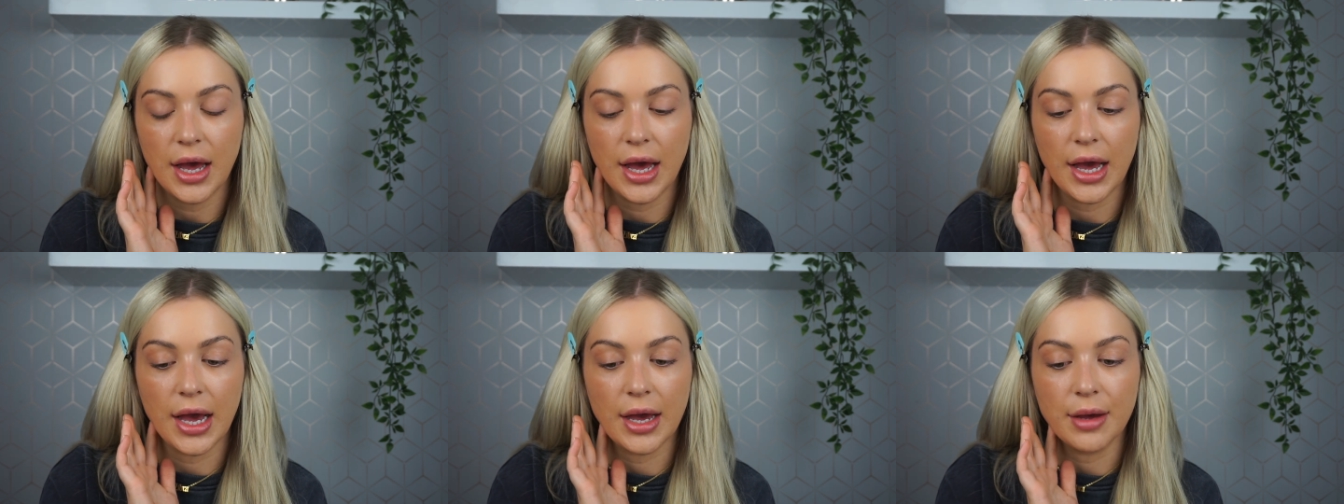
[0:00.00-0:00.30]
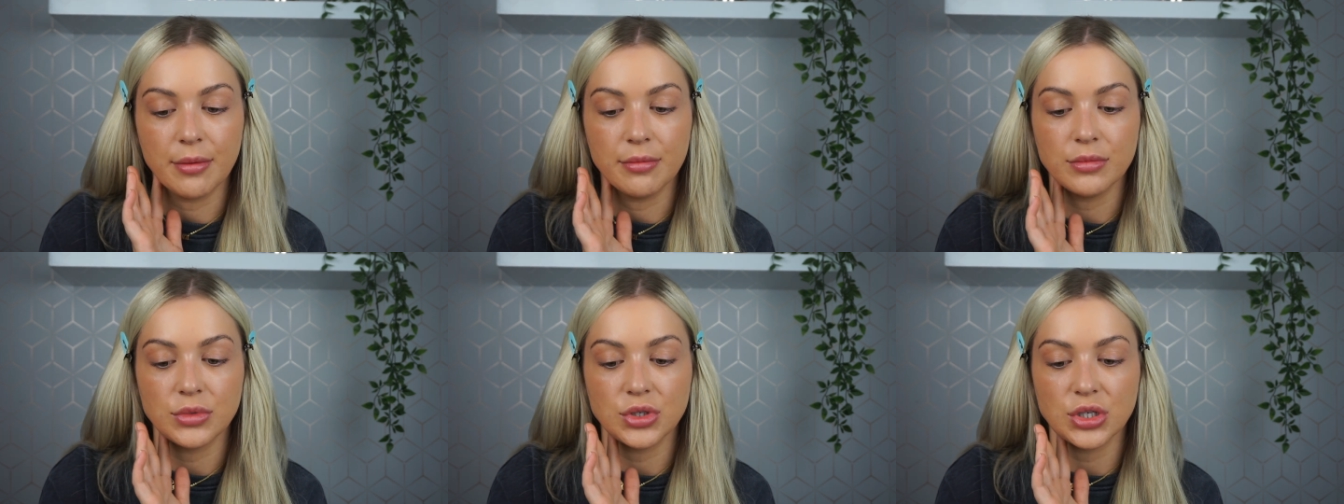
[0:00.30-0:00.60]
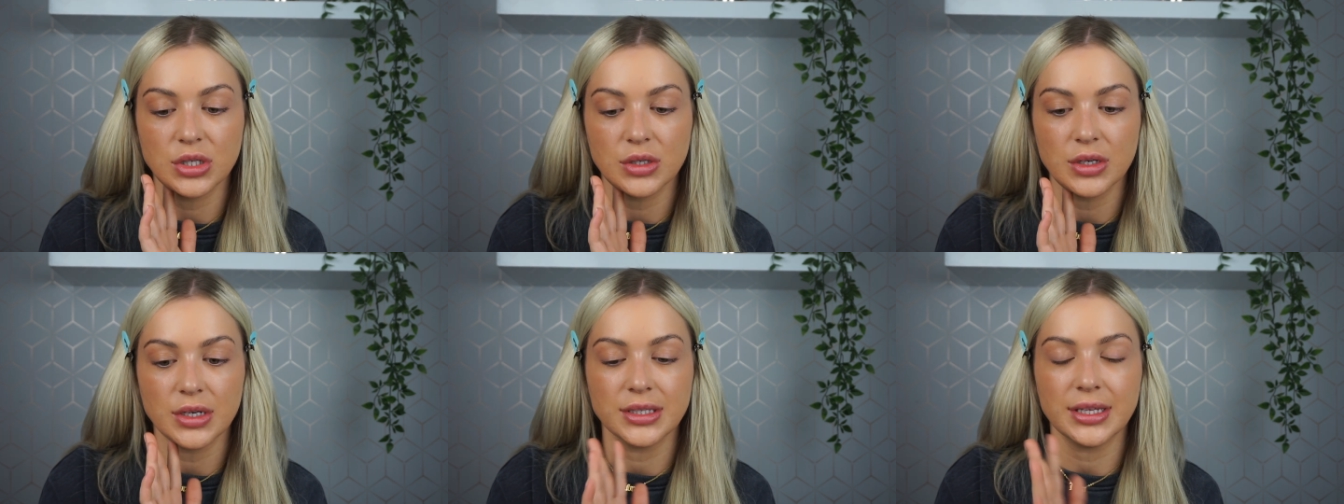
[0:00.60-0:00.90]
um,
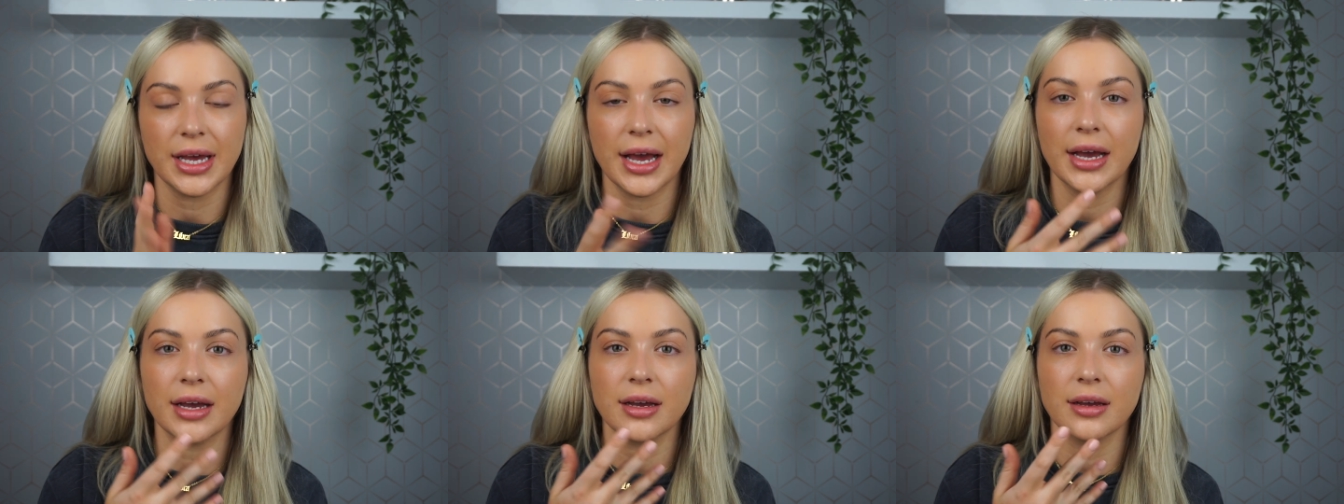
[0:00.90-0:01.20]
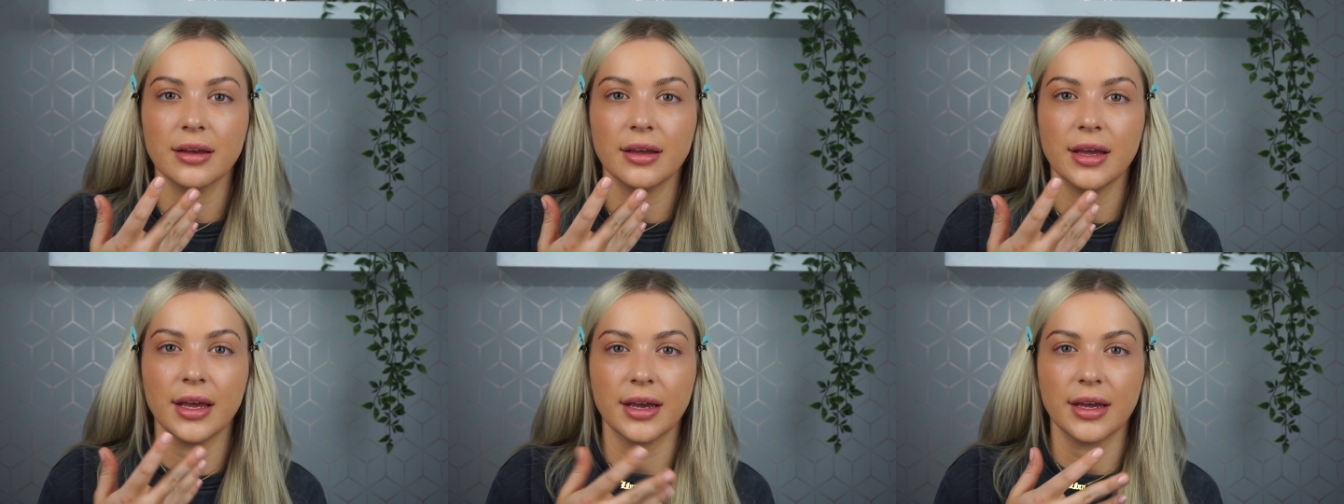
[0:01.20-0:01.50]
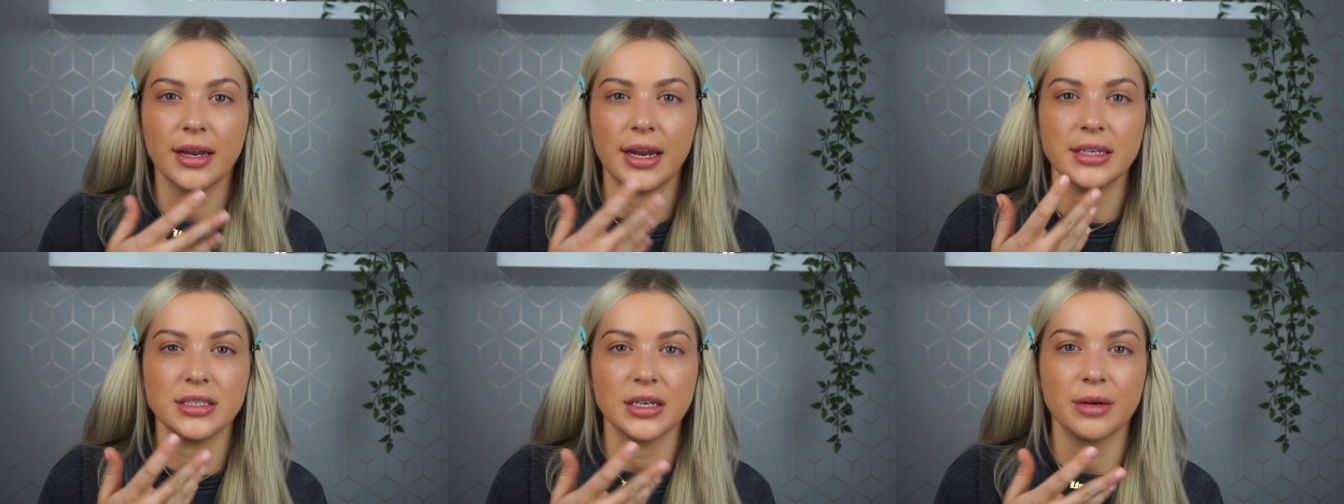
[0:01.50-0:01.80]
just because that it
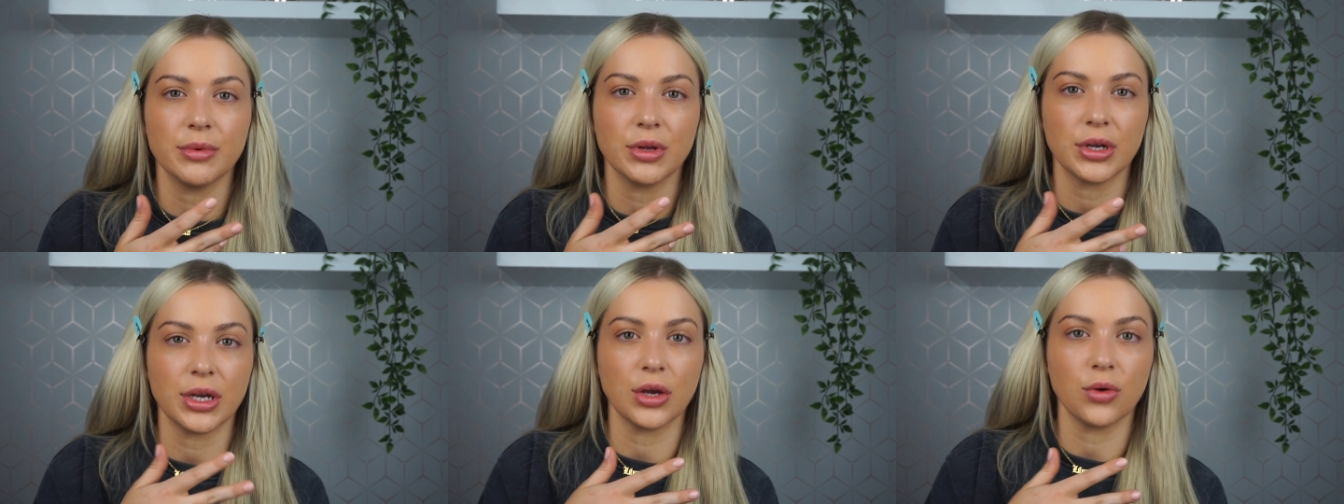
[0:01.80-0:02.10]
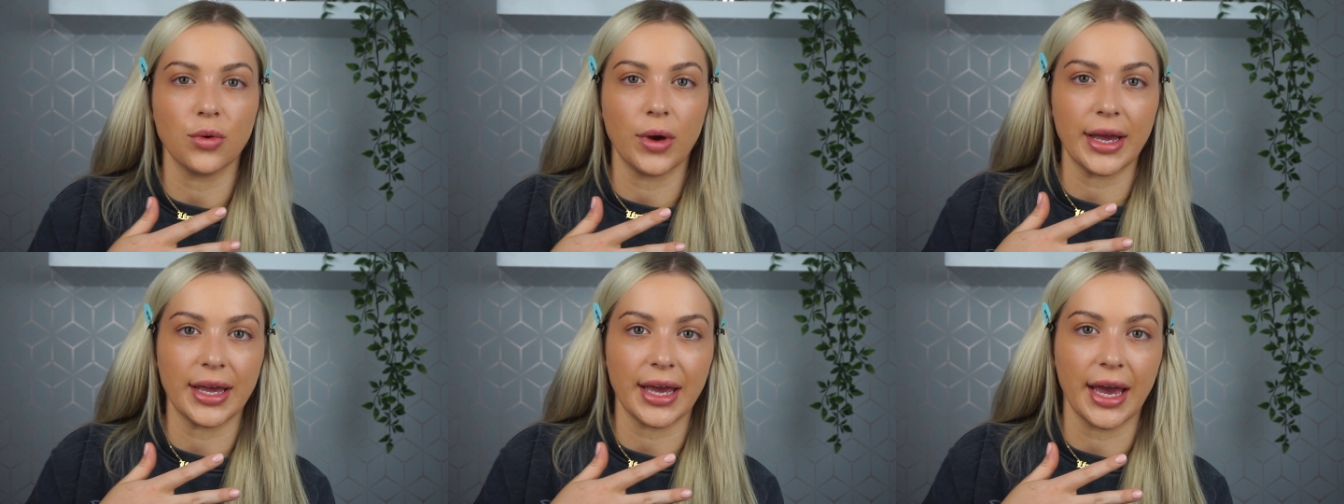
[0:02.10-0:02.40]
can end up looking quite